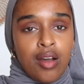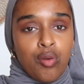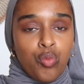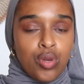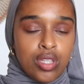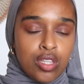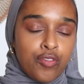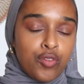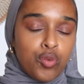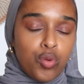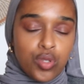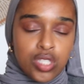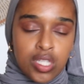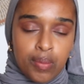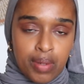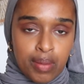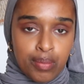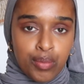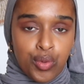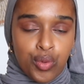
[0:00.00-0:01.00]
with of course a
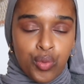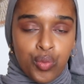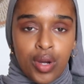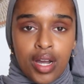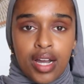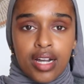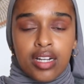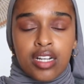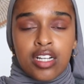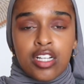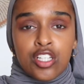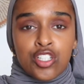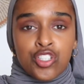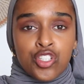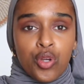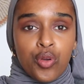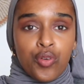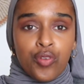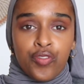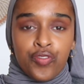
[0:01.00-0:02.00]
bit more work.
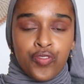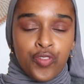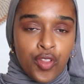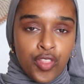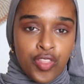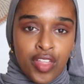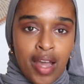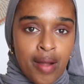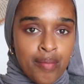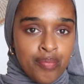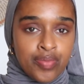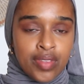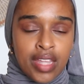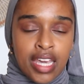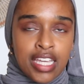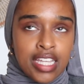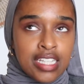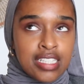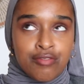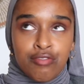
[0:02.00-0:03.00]
So for them,
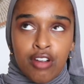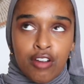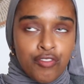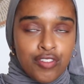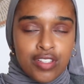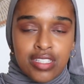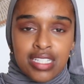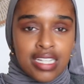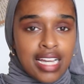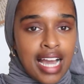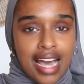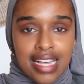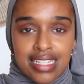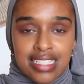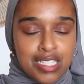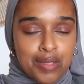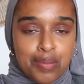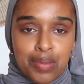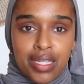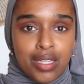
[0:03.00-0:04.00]
referencing has
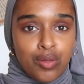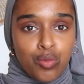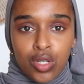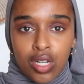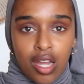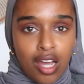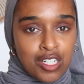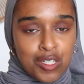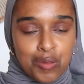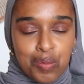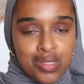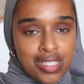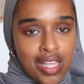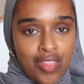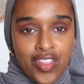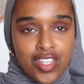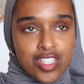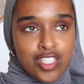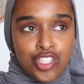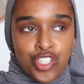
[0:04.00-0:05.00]
to be
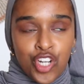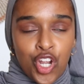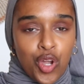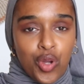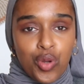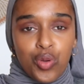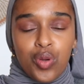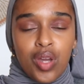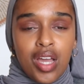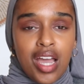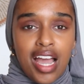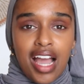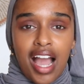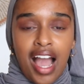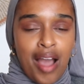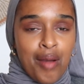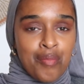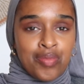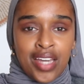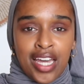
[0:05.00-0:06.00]
100%. There's no
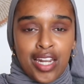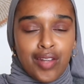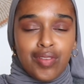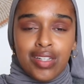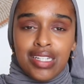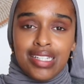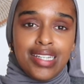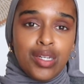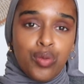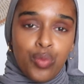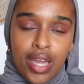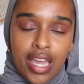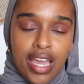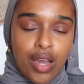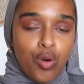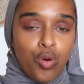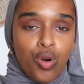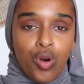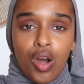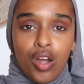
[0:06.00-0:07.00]
kind of leeway
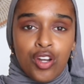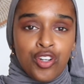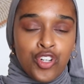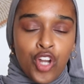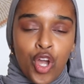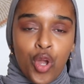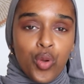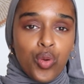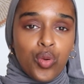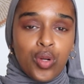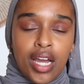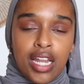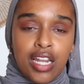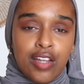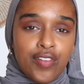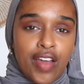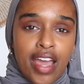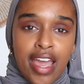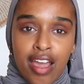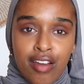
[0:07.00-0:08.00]
or no kind
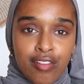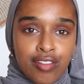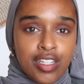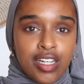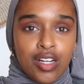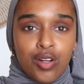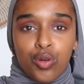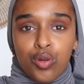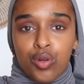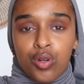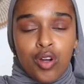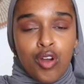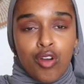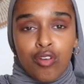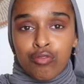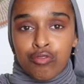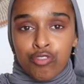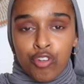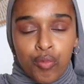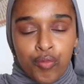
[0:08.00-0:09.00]
of area or
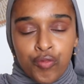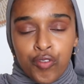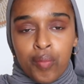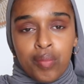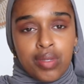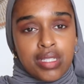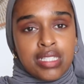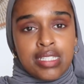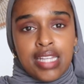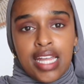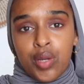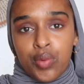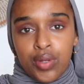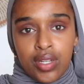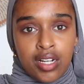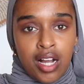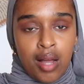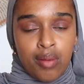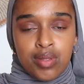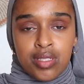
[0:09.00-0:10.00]
room for mistake when
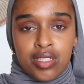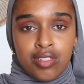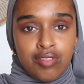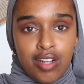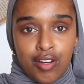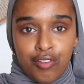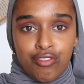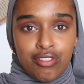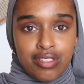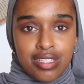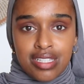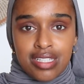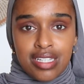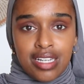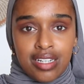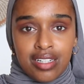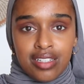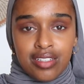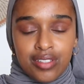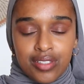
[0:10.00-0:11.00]
it comes to referencing.